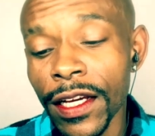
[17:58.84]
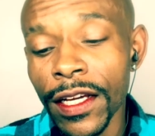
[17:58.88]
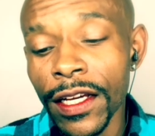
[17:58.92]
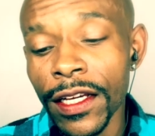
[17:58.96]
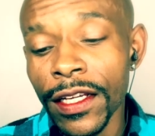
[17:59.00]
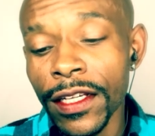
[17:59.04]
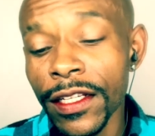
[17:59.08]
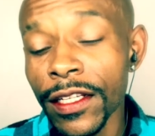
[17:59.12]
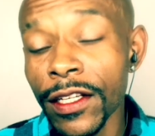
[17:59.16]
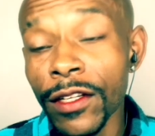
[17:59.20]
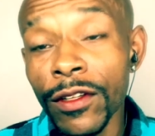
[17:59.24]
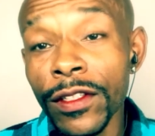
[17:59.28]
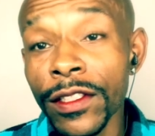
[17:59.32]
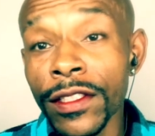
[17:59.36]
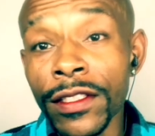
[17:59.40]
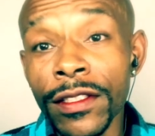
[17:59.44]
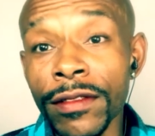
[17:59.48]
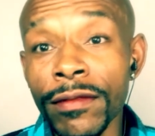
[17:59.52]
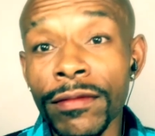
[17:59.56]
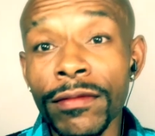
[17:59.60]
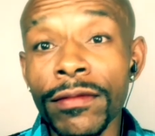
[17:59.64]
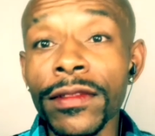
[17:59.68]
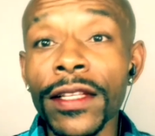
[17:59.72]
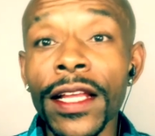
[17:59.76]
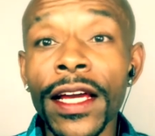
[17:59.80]

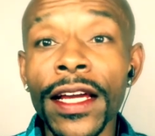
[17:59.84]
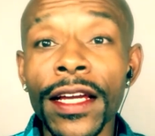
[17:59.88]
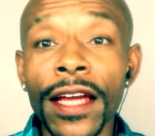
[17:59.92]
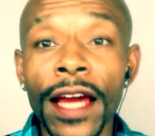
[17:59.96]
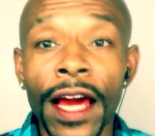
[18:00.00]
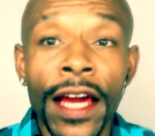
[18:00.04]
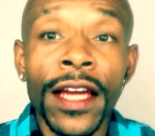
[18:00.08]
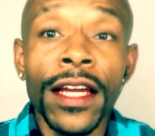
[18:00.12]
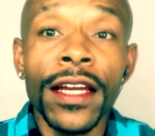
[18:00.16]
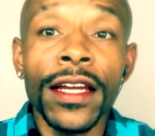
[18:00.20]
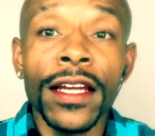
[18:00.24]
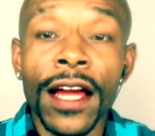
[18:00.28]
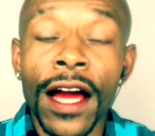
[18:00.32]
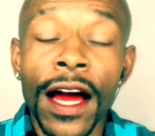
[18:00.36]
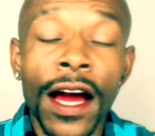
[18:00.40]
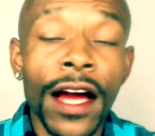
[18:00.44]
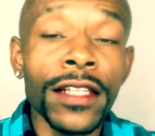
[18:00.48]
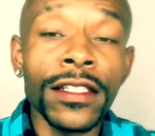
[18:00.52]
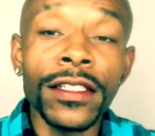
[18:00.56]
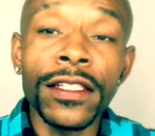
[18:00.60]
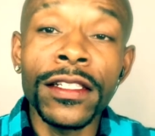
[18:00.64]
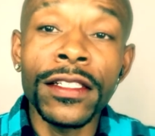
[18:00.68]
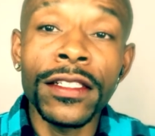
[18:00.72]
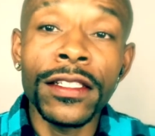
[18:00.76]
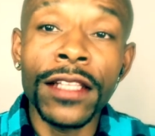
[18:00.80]
it's hey, I
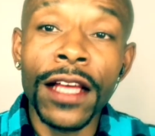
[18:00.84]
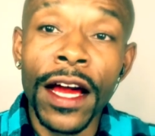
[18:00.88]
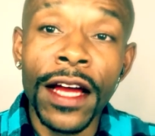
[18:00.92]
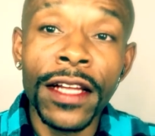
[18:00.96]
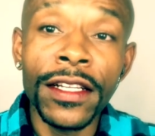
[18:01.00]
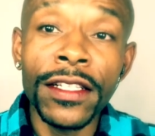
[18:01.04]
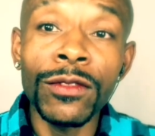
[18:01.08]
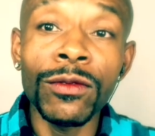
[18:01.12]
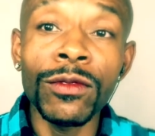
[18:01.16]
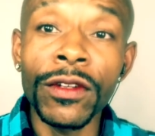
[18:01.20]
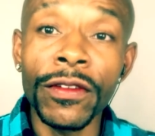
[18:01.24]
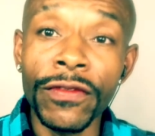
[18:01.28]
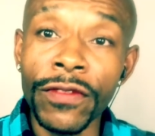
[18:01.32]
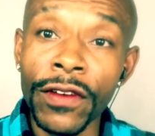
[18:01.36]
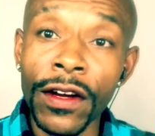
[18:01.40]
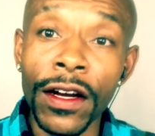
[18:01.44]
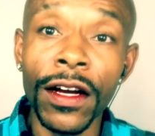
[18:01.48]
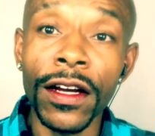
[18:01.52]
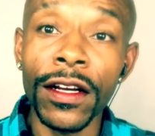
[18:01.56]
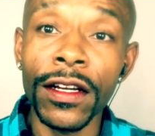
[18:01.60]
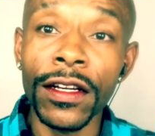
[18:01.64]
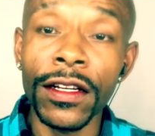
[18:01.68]
just want to fuck.